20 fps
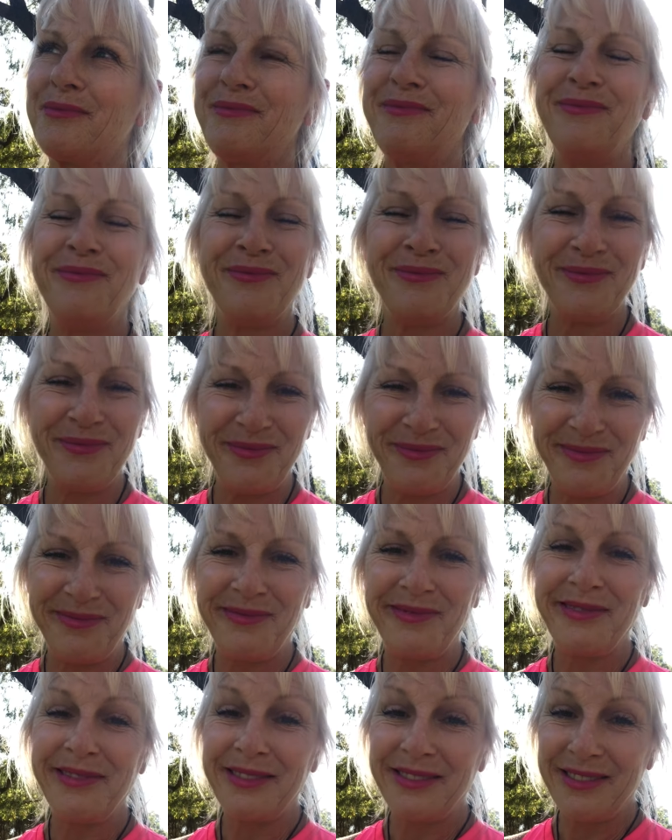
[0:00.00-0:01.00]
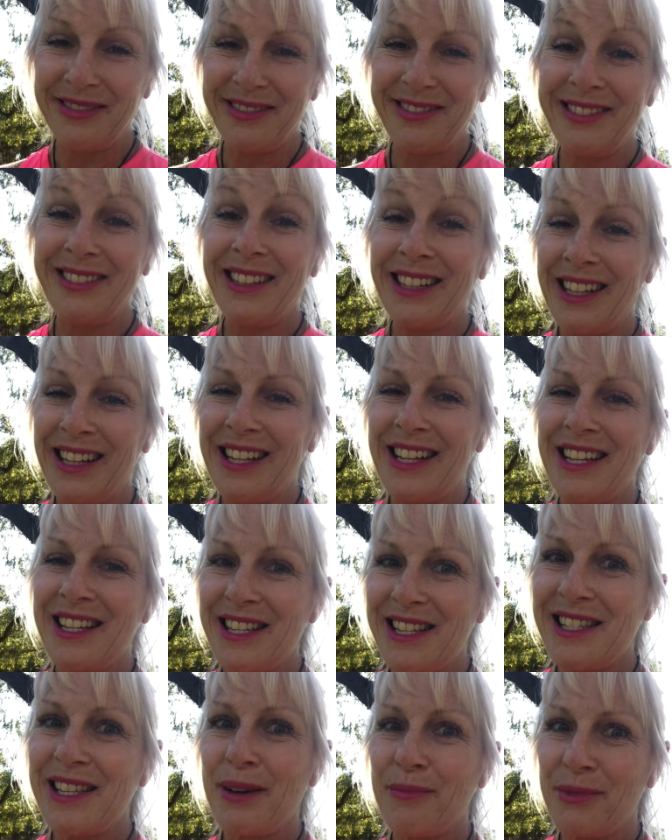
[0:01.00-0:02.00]
Hmm.
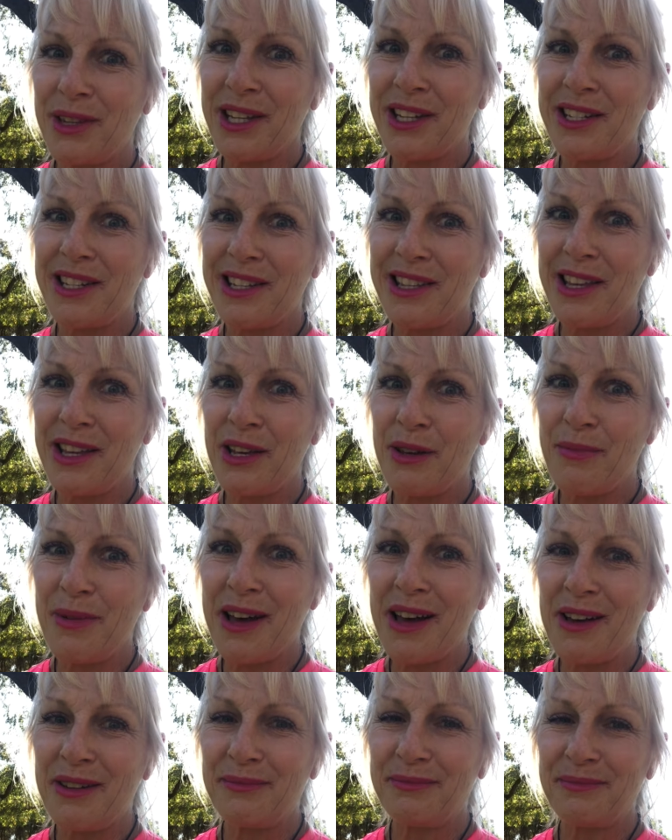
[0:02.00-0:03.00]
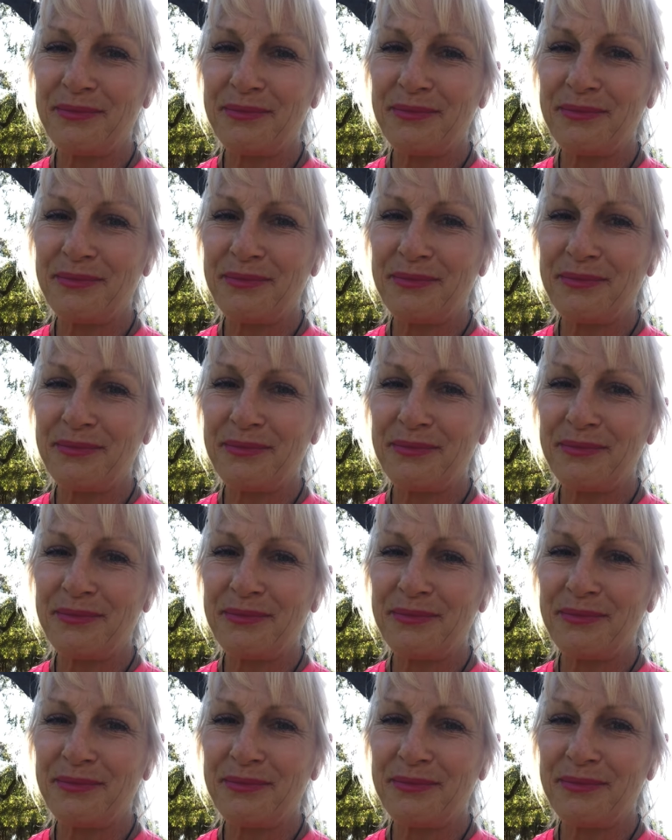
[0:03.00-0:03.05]
Something to think about.